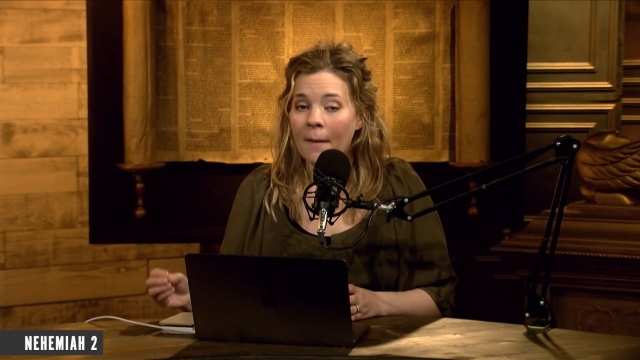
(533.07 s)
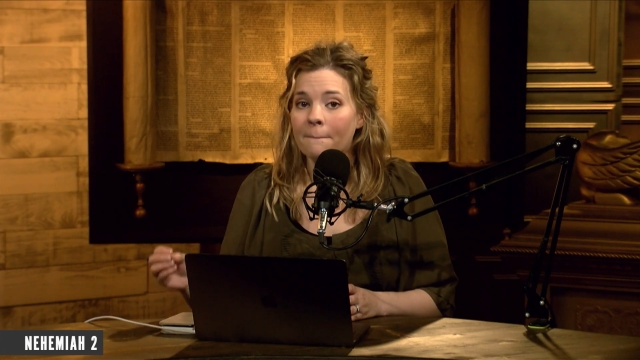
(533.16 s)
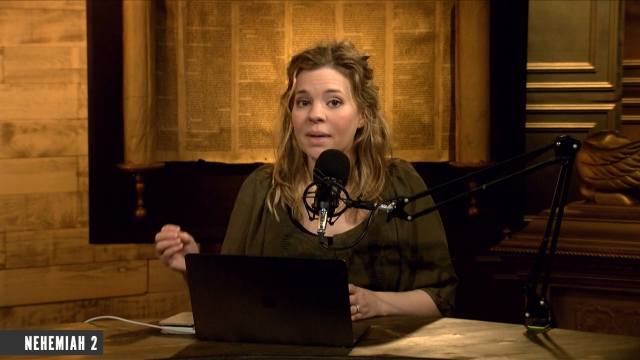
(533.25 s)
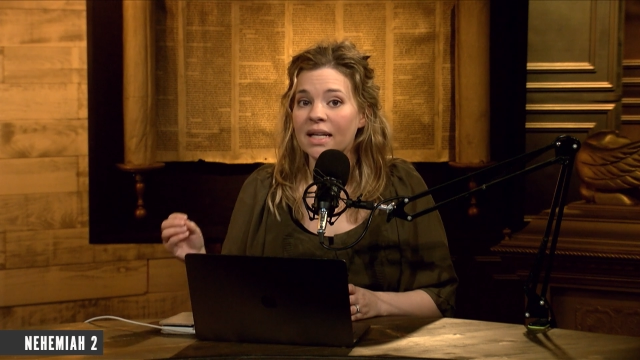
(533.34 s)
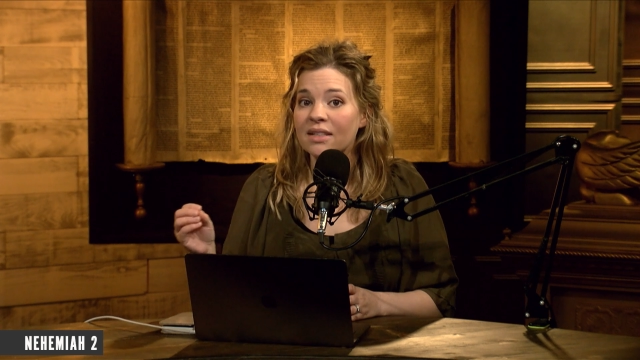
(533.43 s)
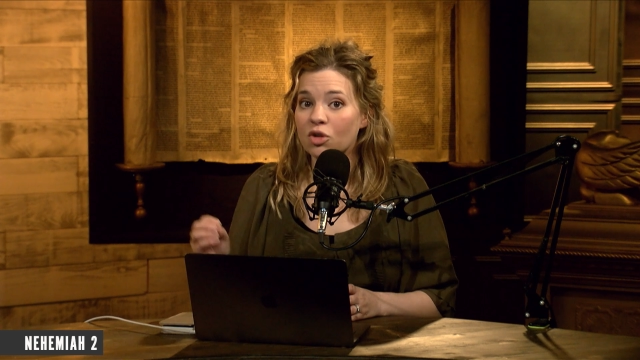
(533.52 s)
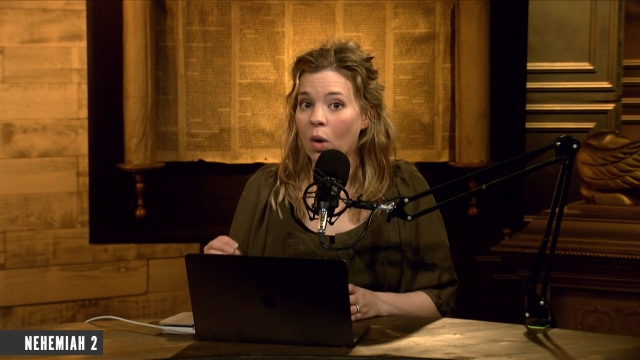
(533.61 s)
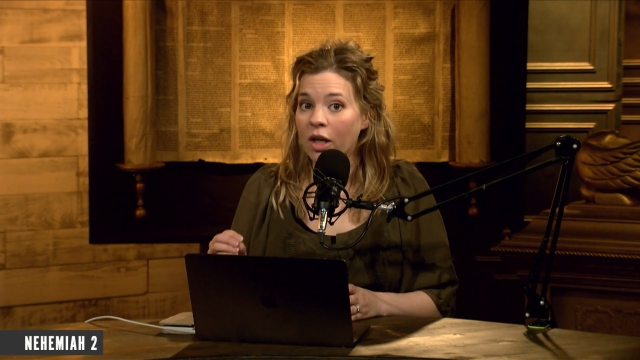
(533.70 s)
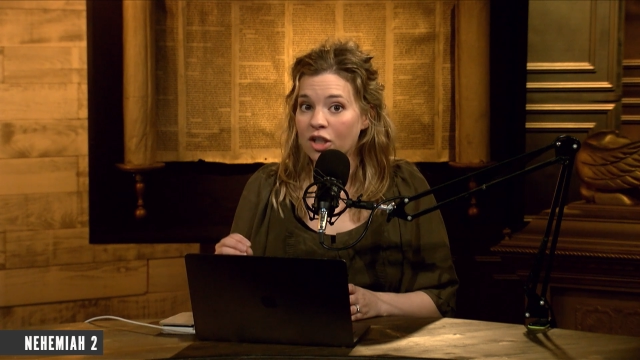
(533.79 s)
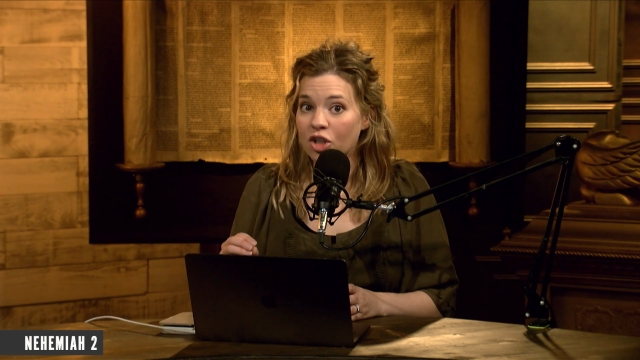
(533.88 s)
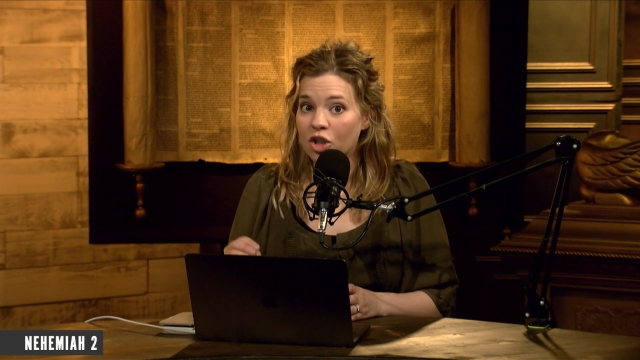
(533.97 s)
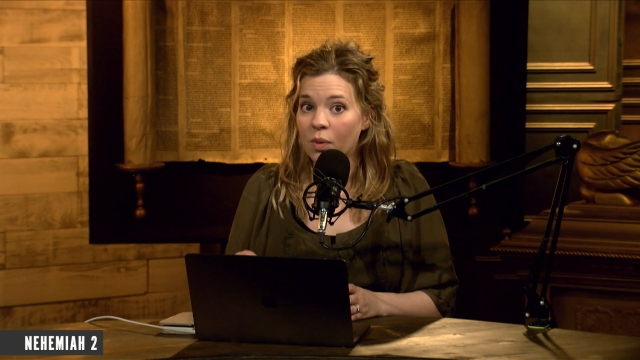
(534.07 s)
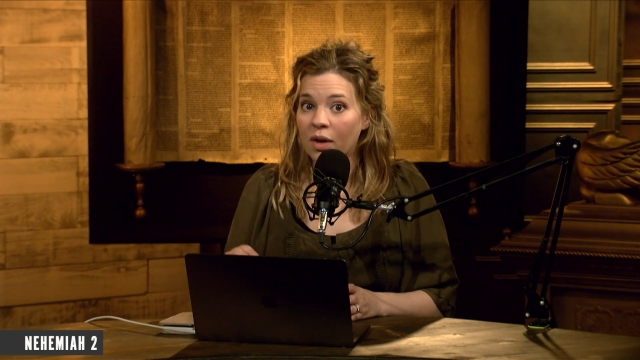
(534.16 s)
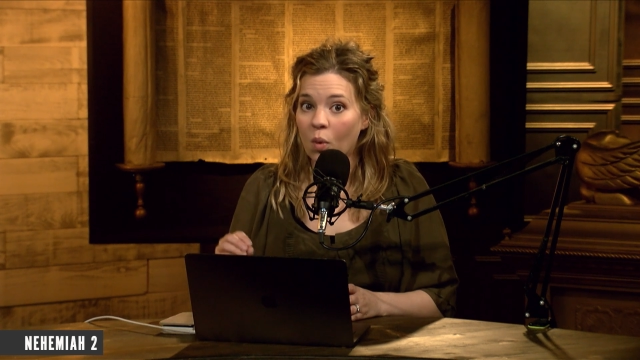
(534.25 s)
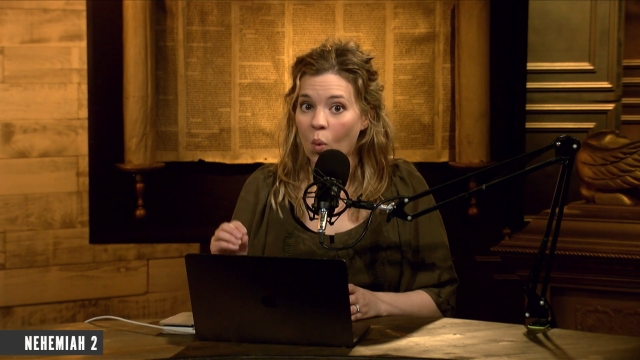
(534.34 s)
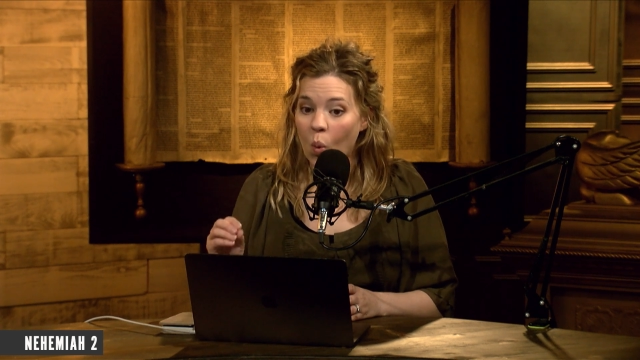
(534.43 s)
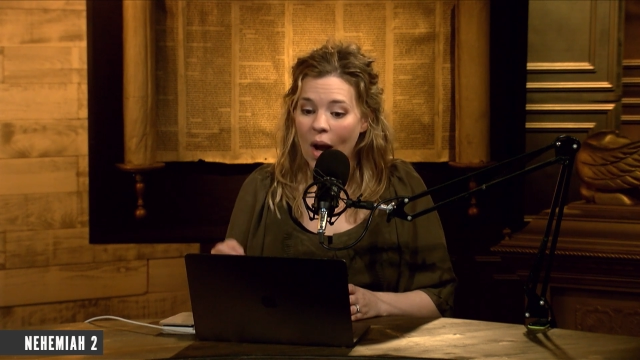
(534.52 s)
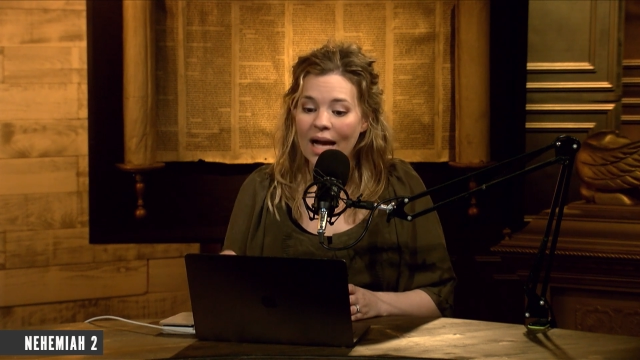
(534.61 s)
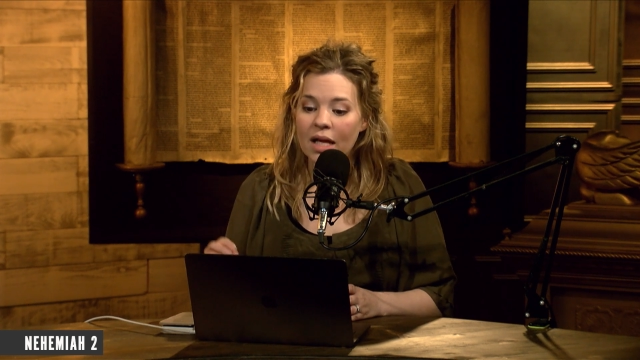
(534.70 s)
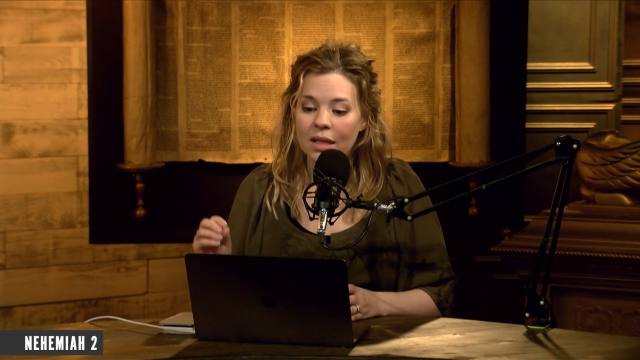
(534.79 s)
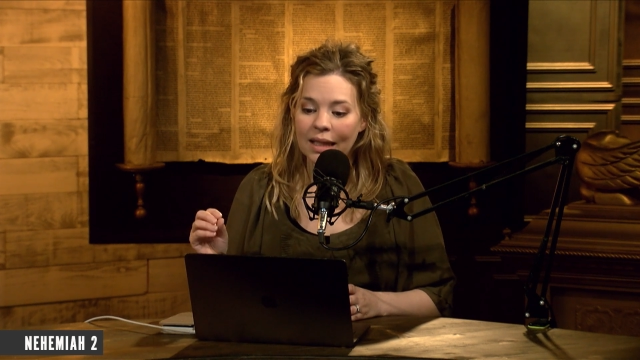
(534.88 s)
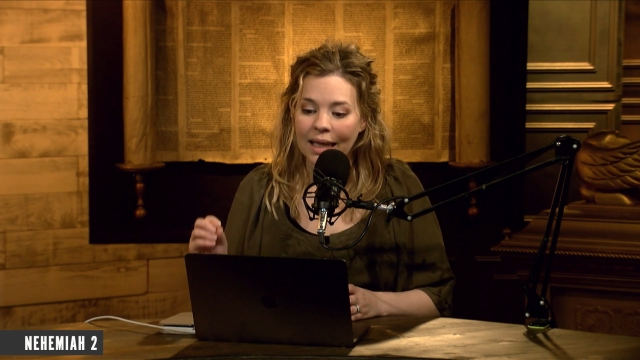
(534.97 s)
but he's going to do it
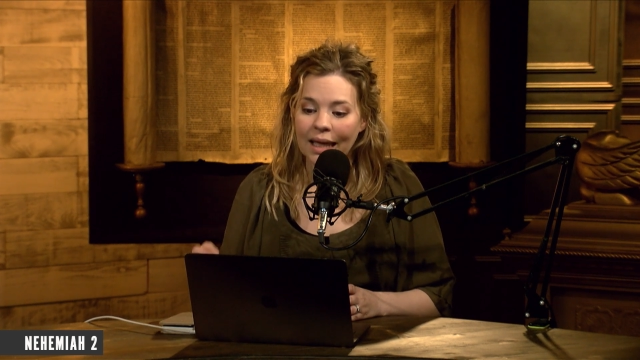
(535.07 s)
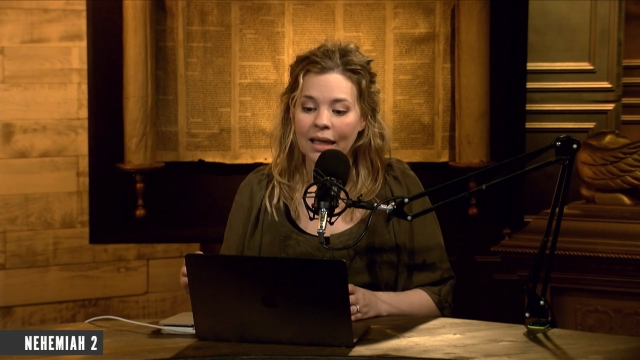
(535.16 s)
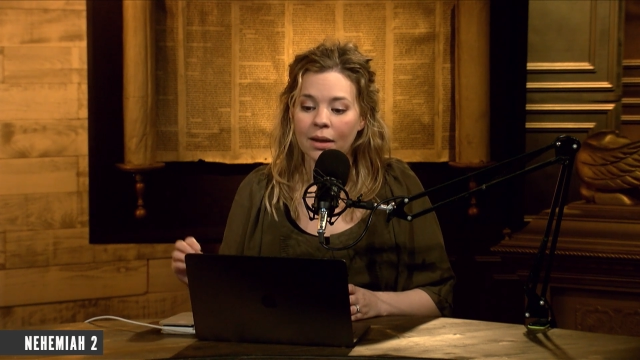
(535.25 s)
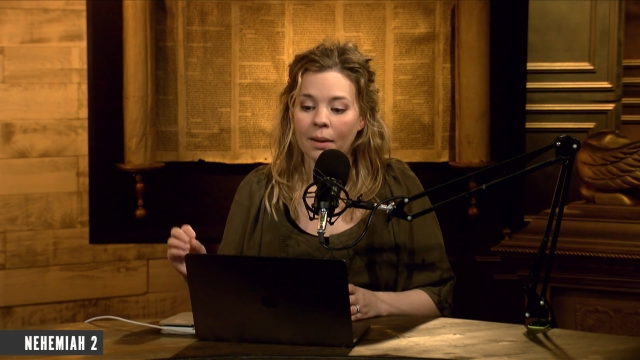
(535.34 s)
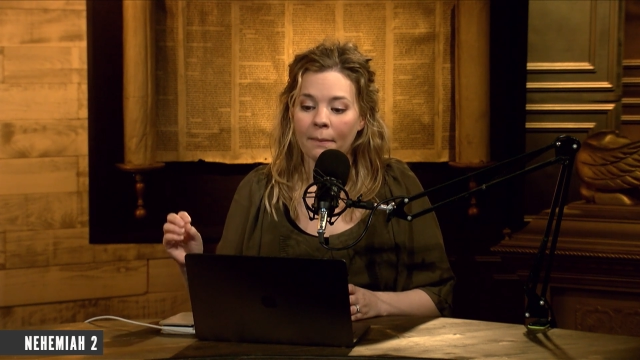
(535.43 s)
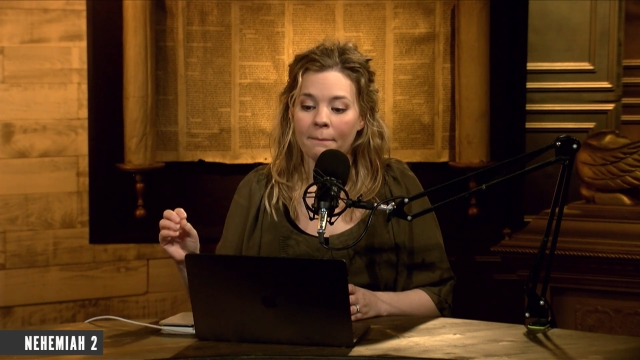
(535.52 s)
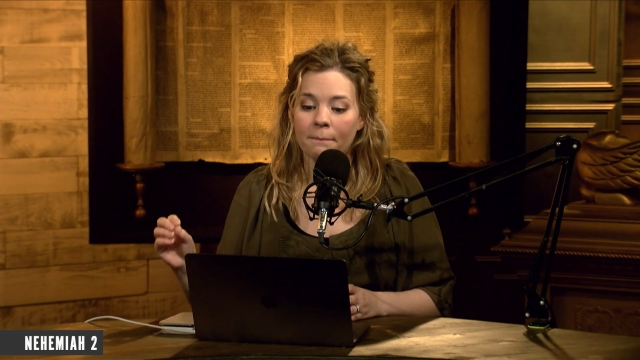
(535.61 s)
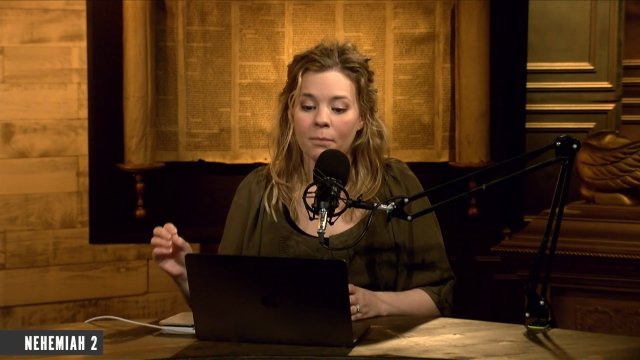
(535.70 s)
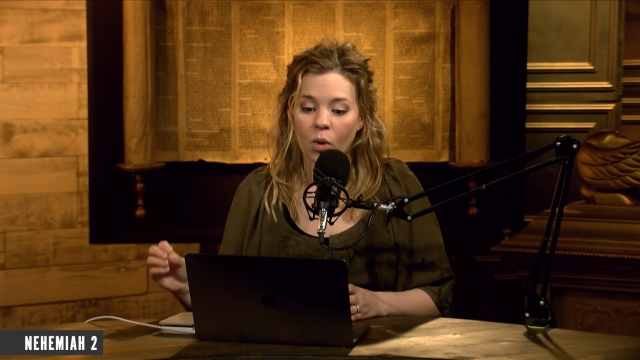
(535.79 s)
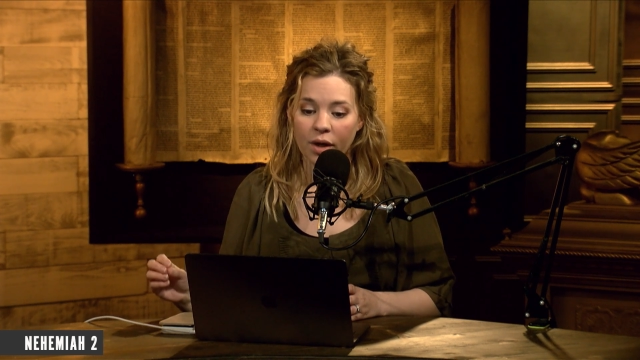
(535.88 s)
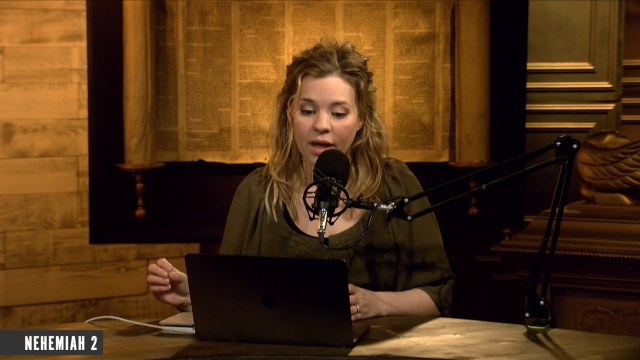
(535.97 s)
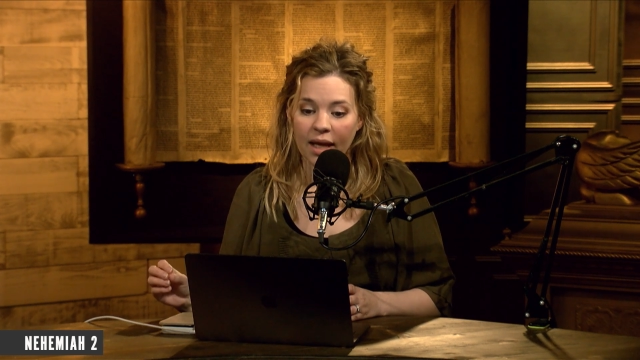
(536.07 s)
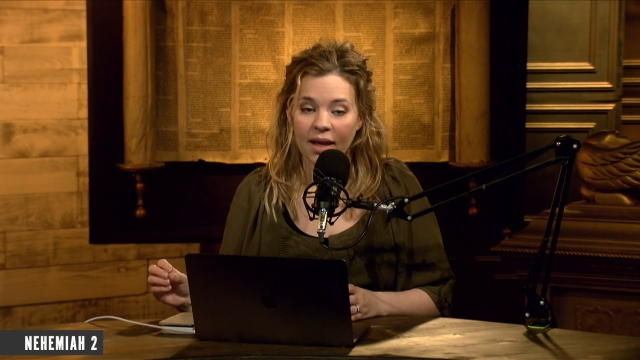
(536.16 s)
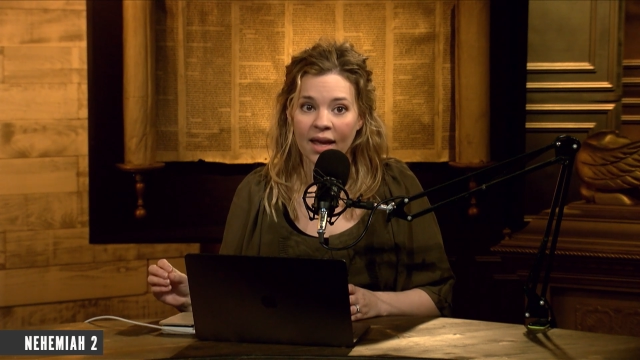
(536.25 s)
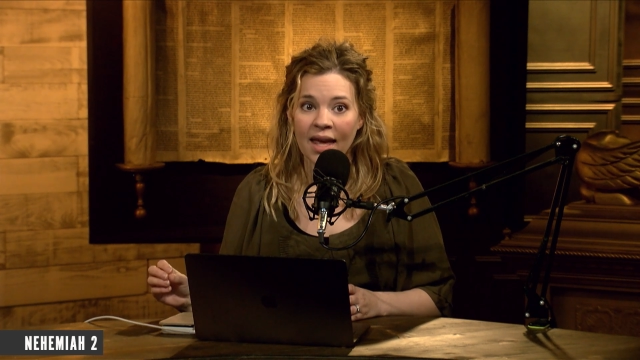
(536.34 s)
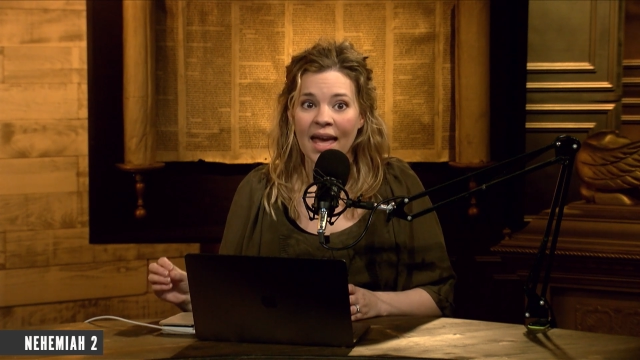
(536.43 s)
while in mourning.